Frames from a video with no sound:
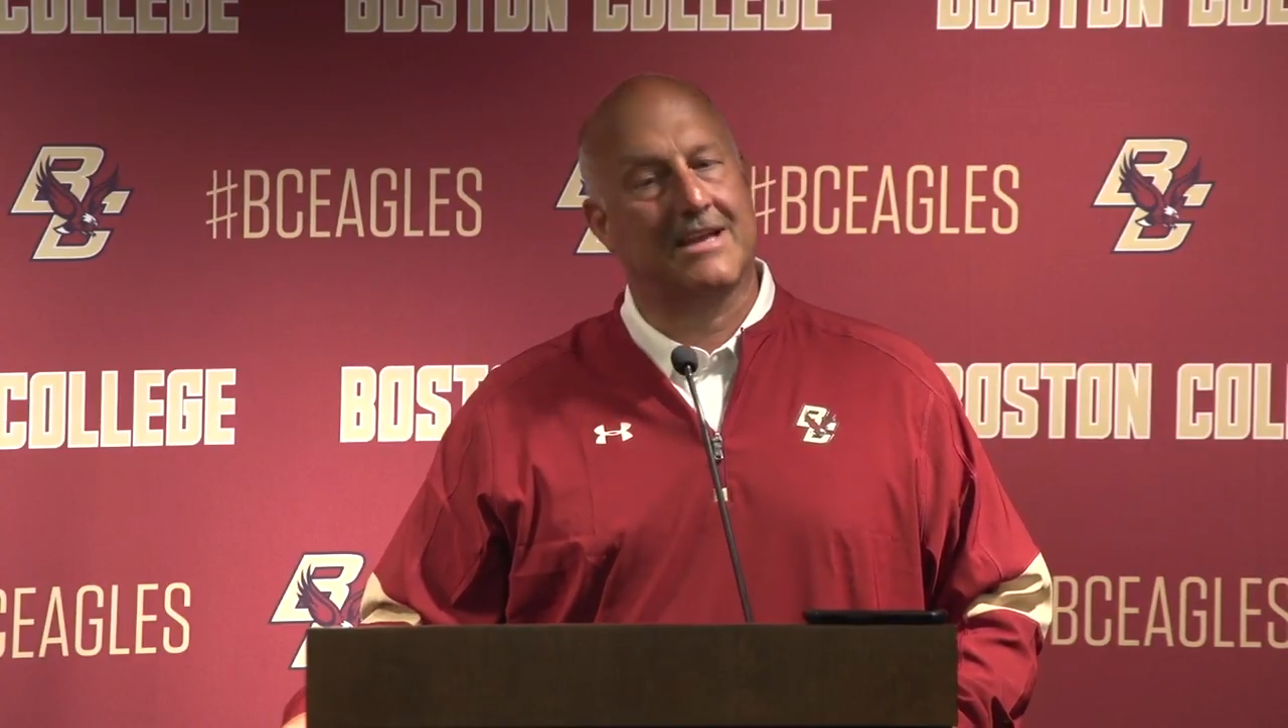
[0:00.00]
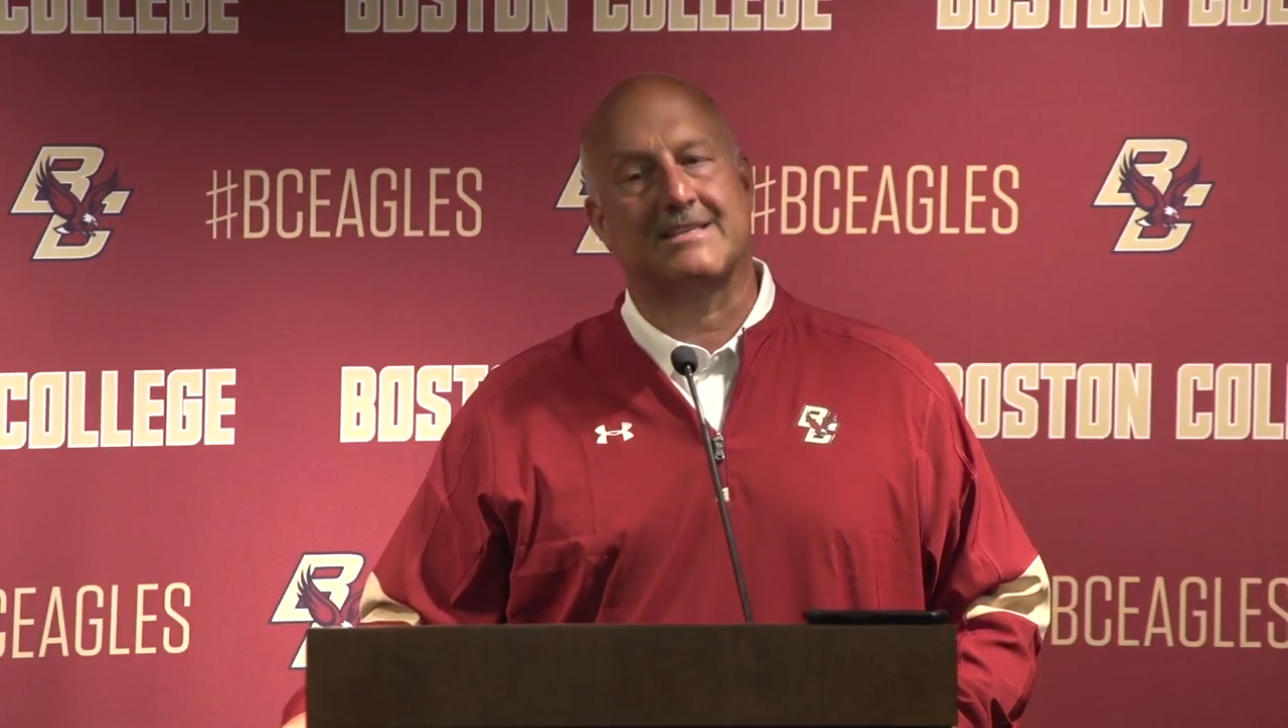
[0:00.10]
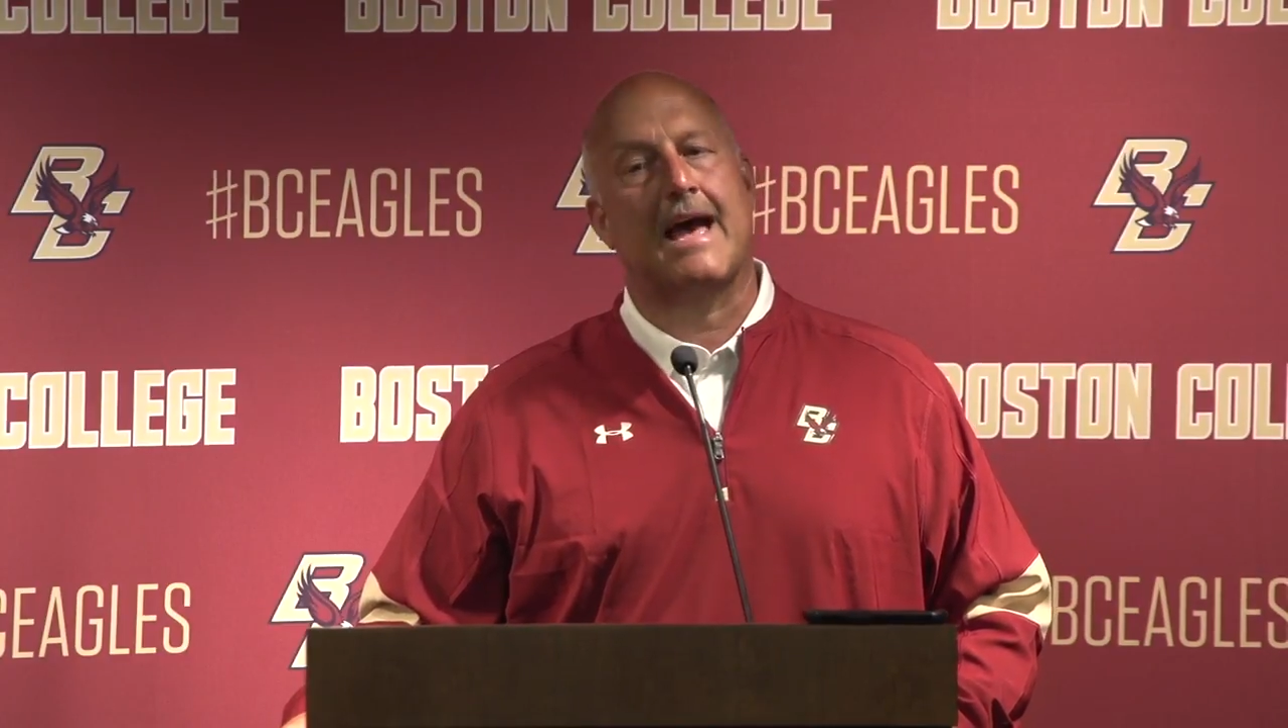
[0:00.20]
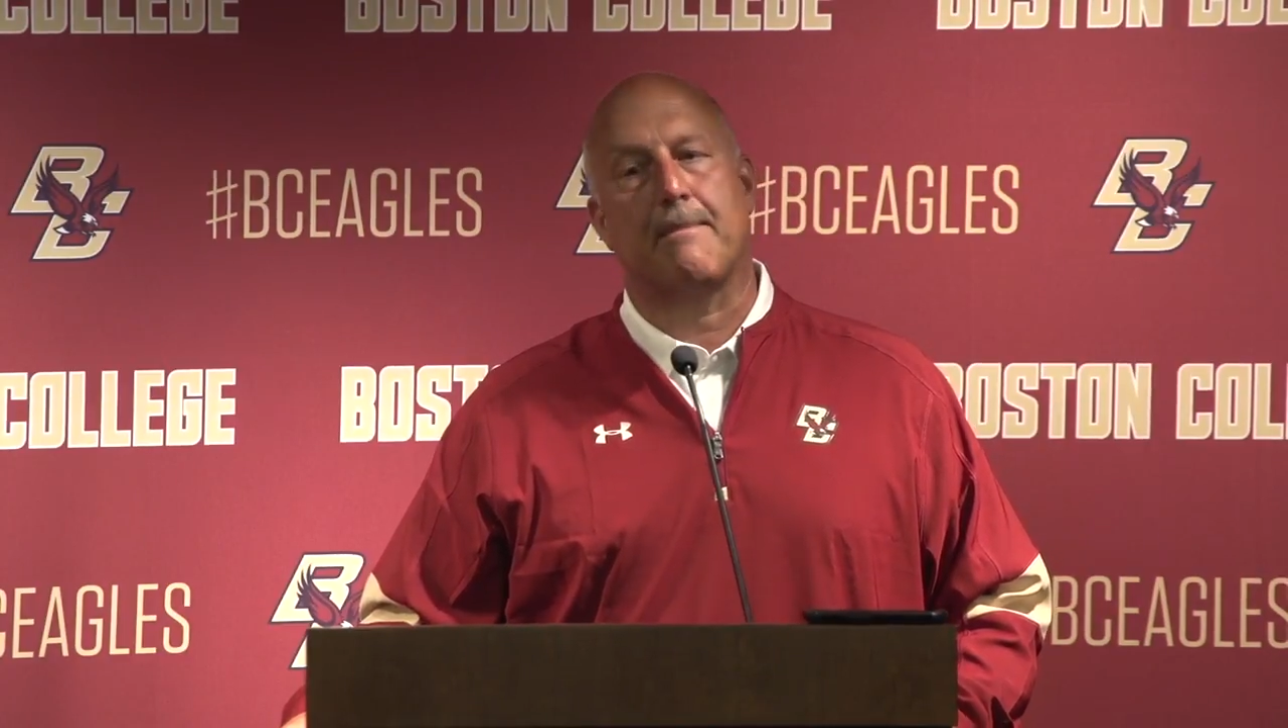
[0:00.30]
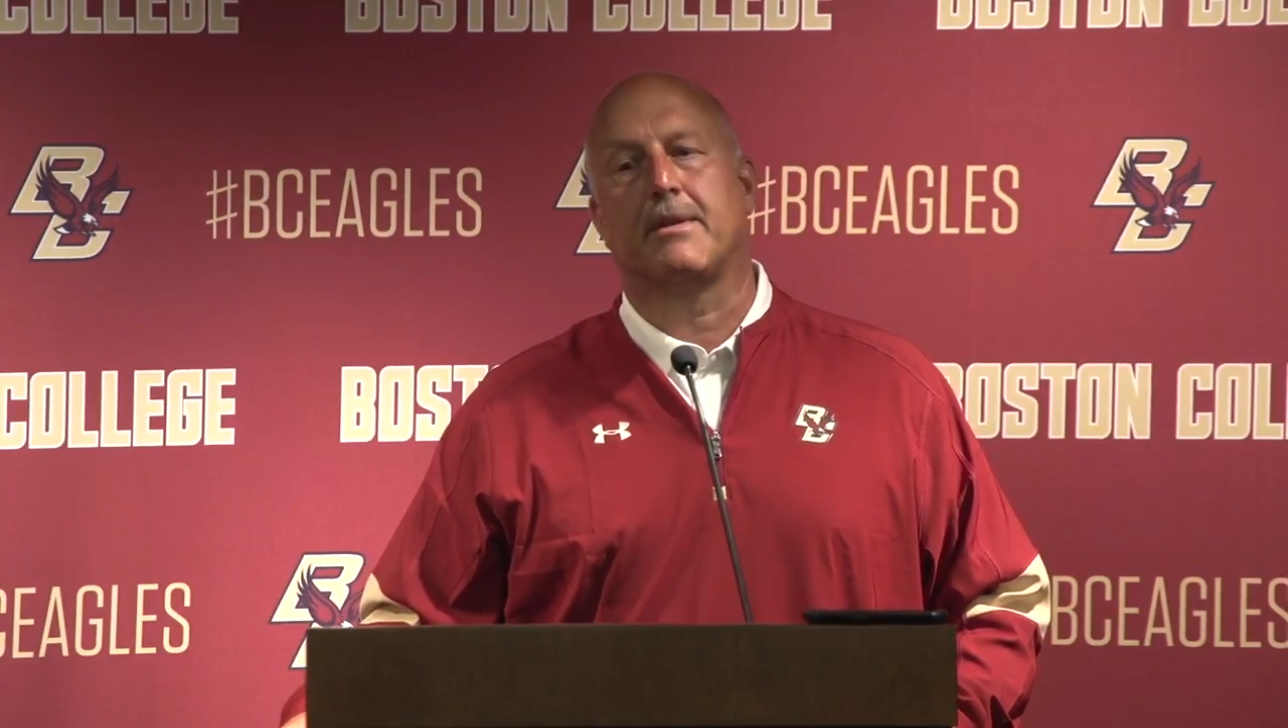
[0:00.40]

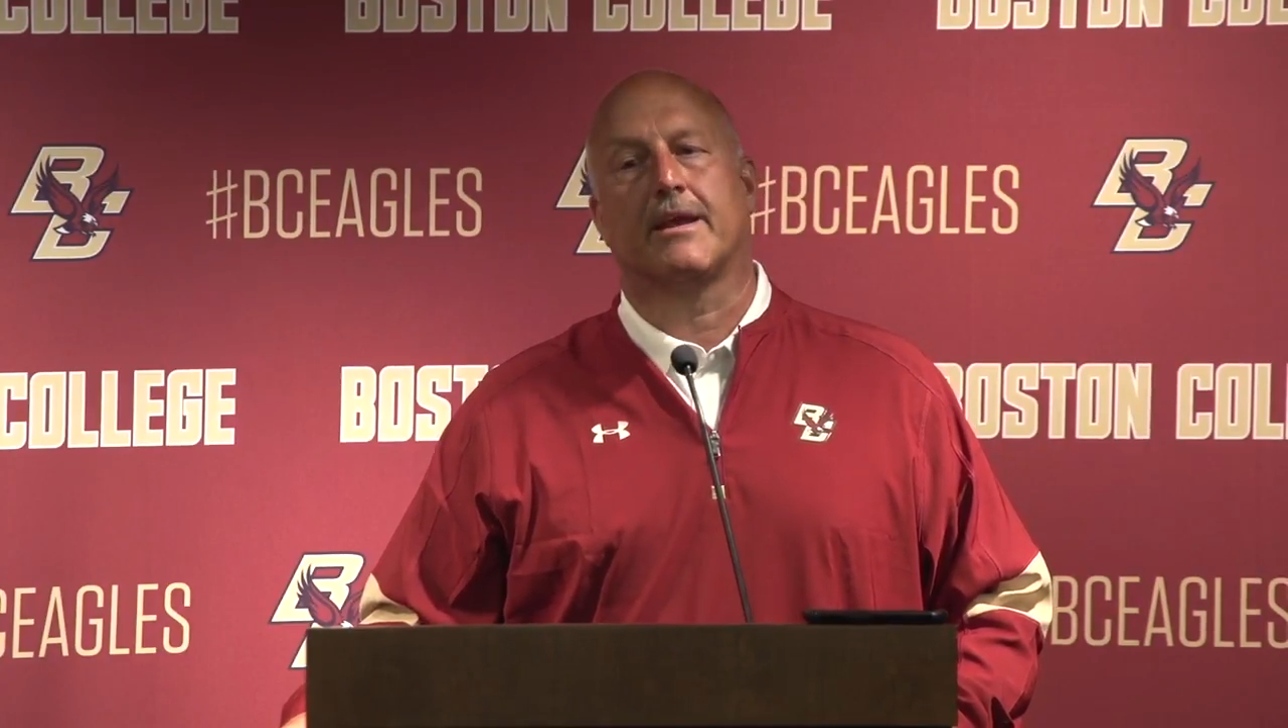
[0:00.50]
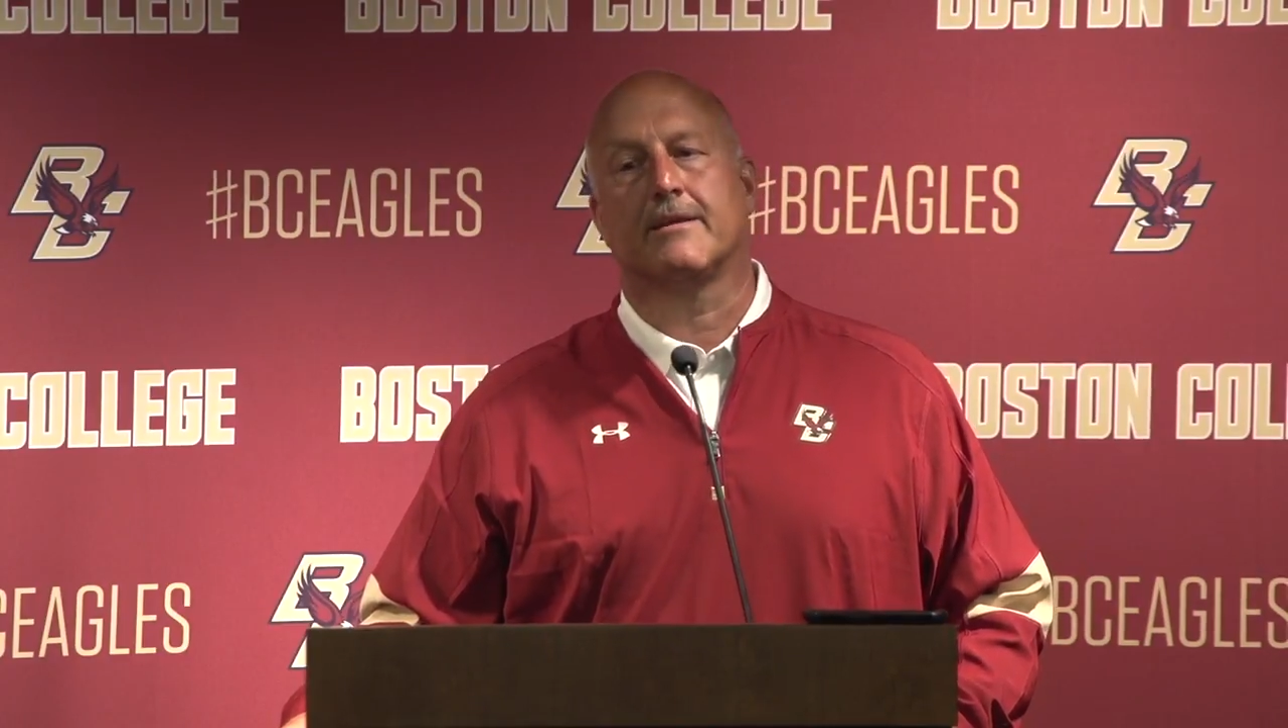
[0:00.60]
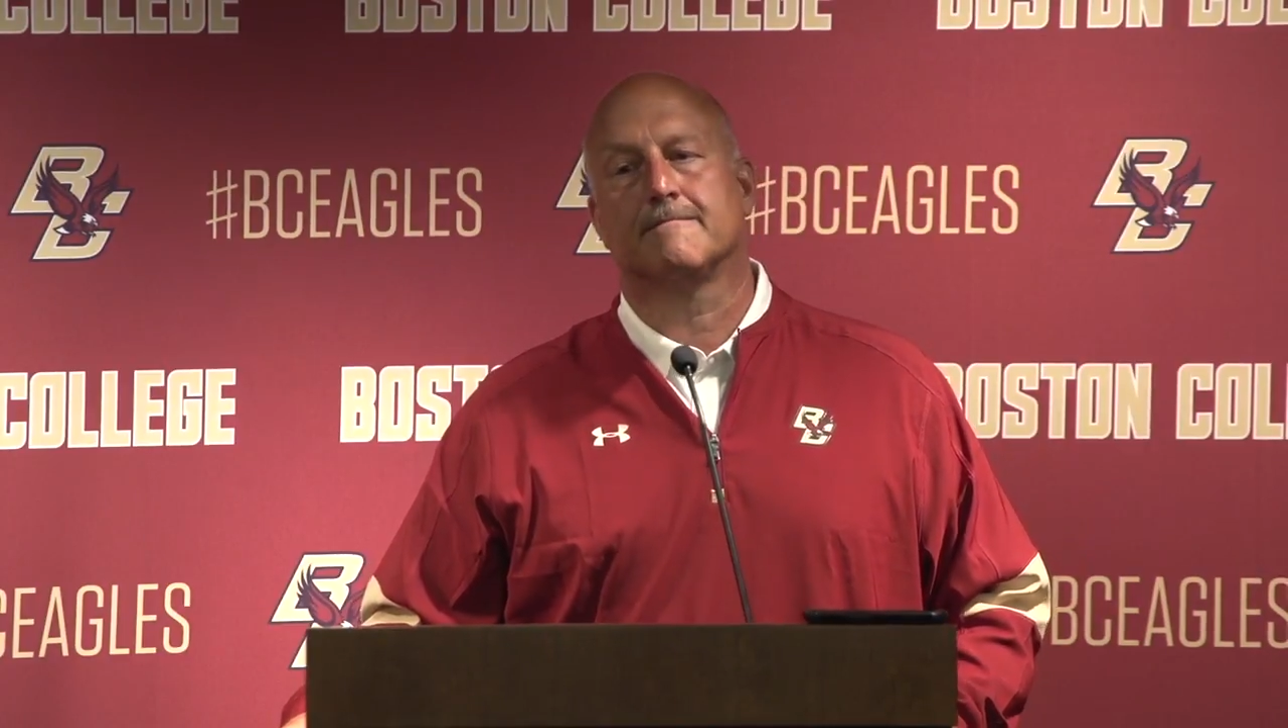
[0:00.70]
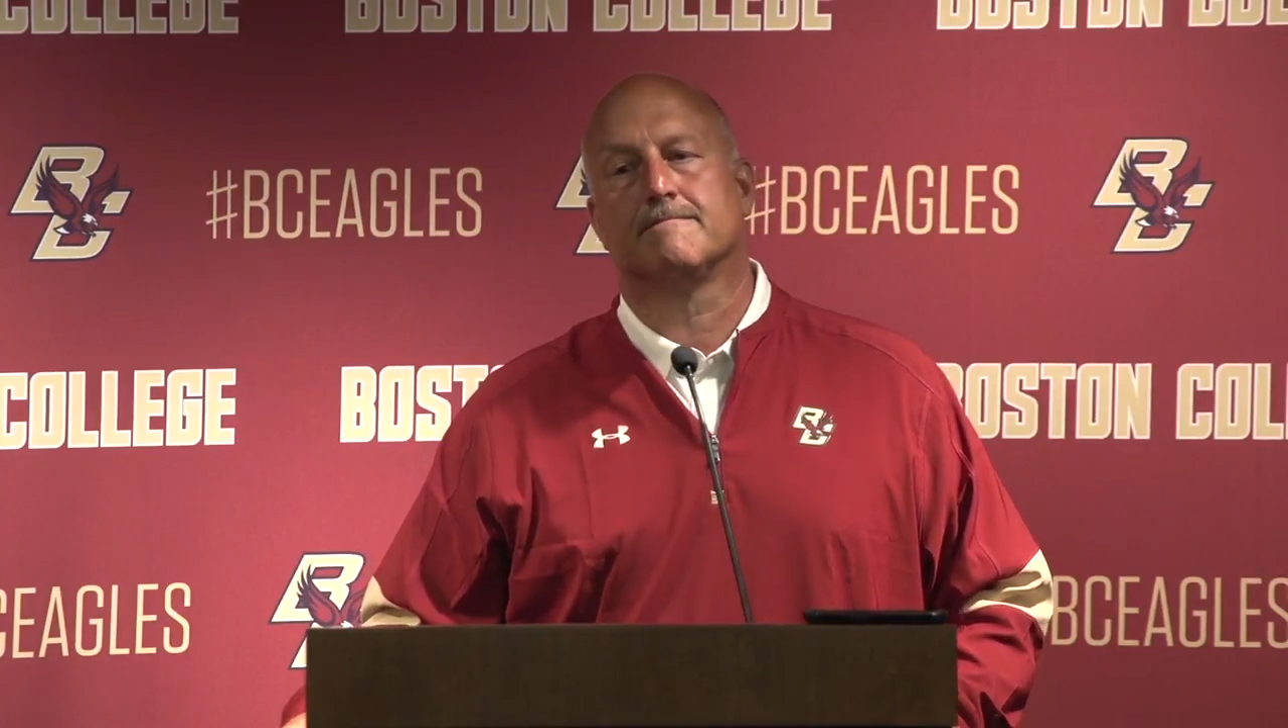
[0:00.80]
that's happening.